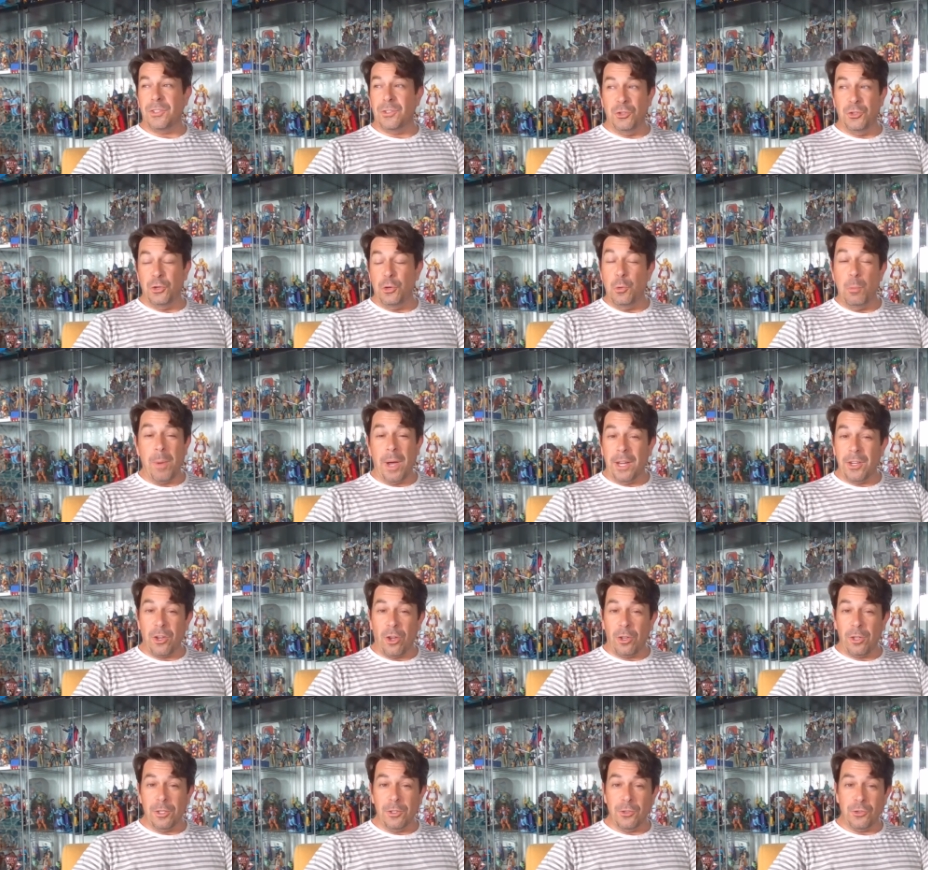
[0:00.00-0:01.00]
to my
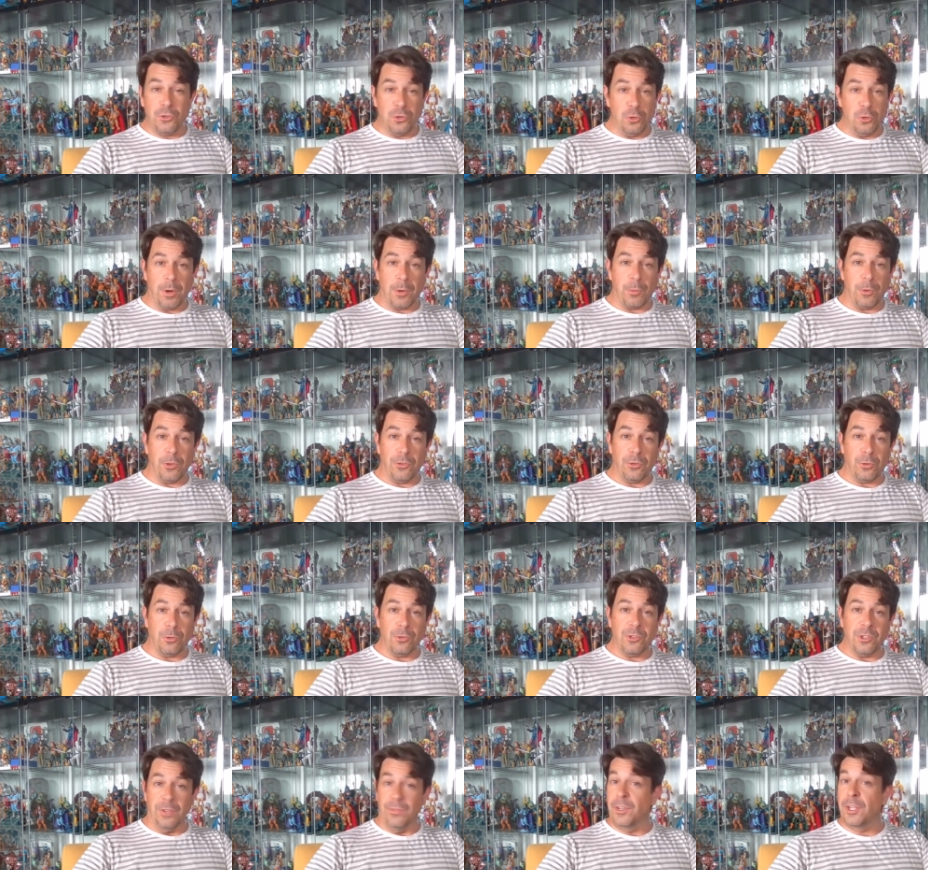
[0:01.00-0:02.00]
knowledge, to my
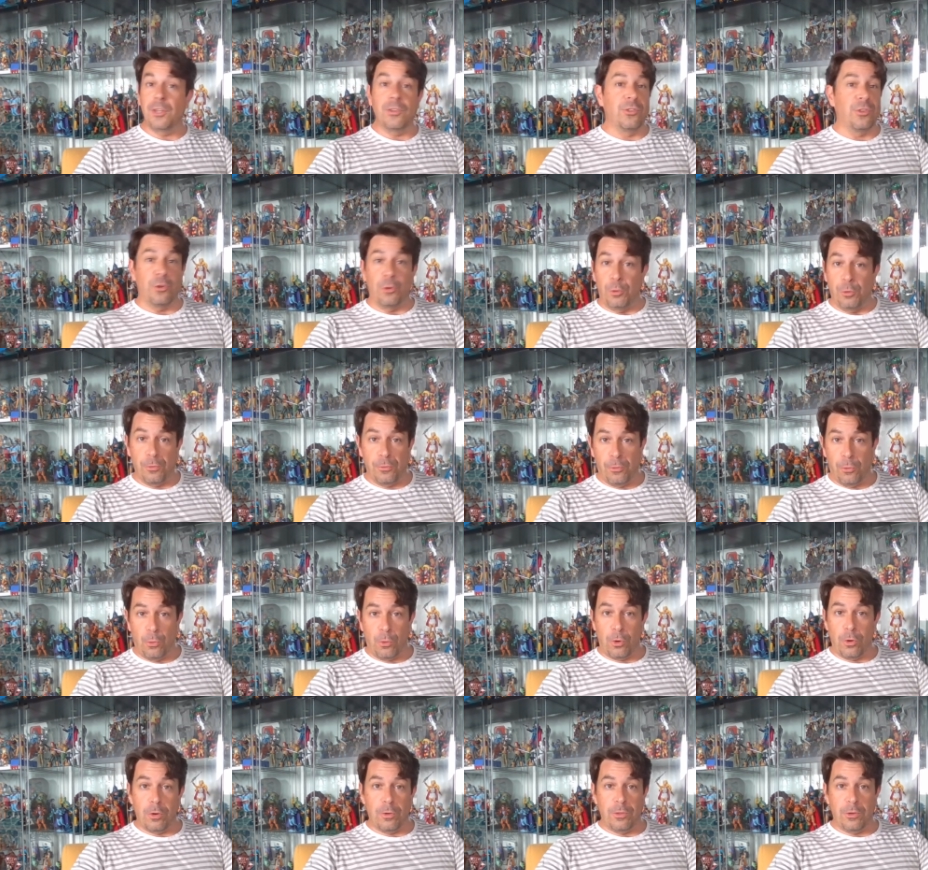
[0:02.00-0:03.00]
research, even considered
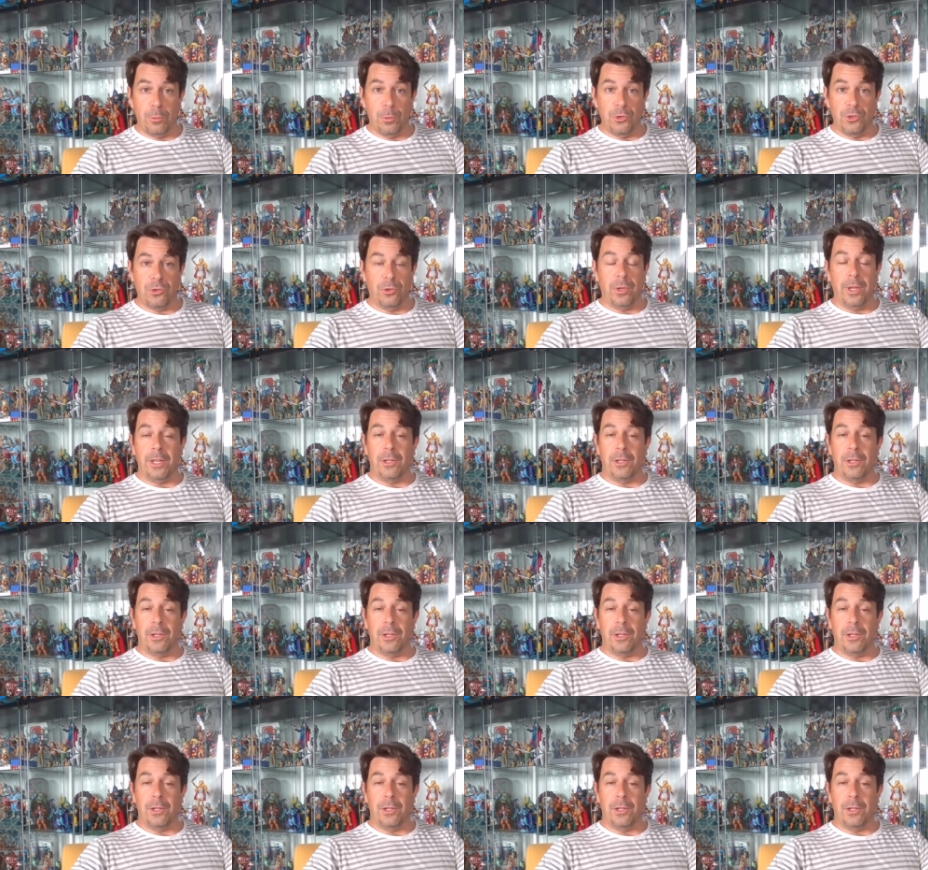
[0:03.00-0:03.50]
for the original